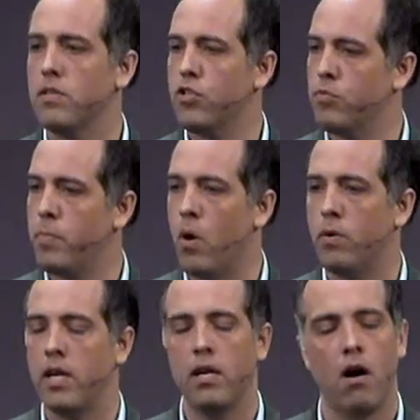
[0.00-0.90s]
spoke,
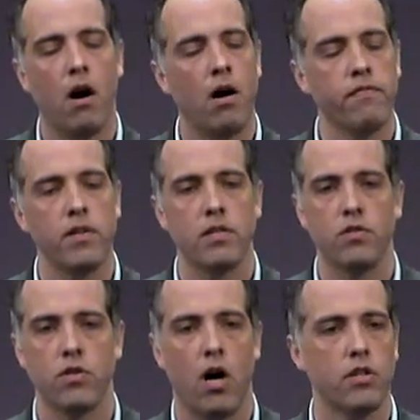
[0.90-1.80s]
he often
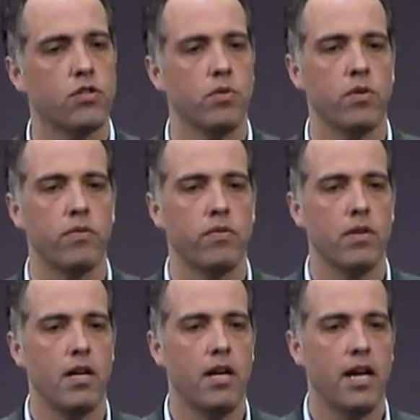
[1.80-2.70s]
taught truth,
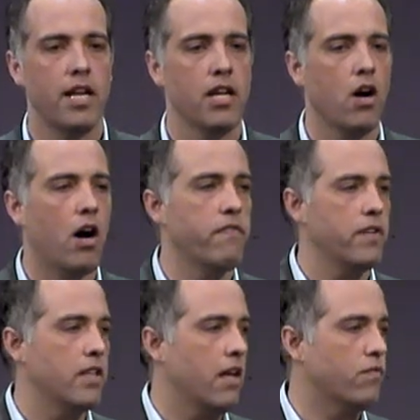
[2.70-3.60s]
and he
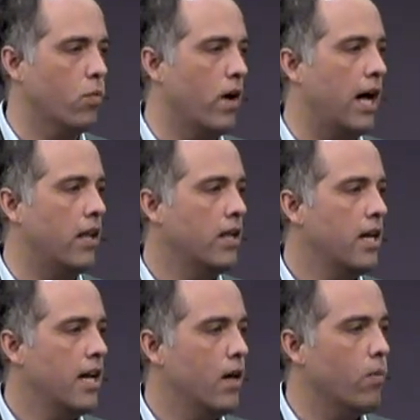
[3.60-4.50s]
often loved well.
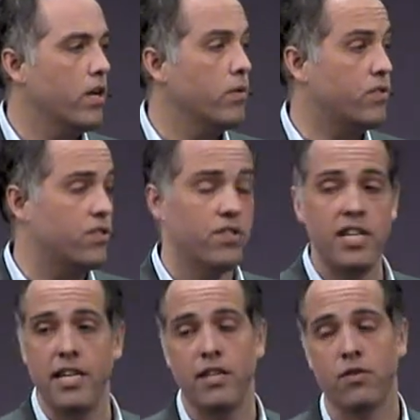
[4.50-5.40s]
And what you
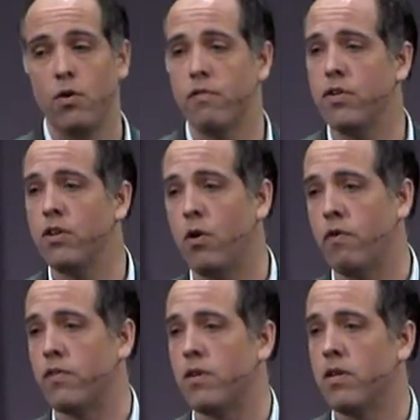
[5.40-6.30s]
see is over and
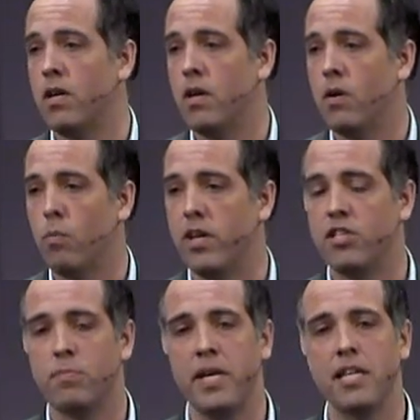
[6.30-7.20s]
over, when he's
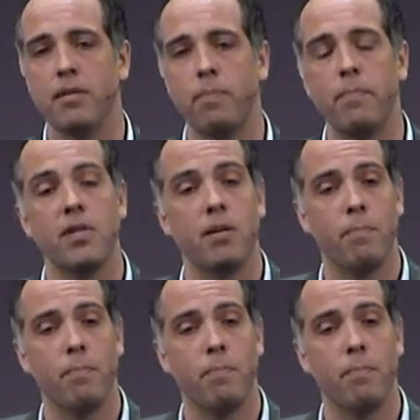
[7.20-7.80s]
speaking to people in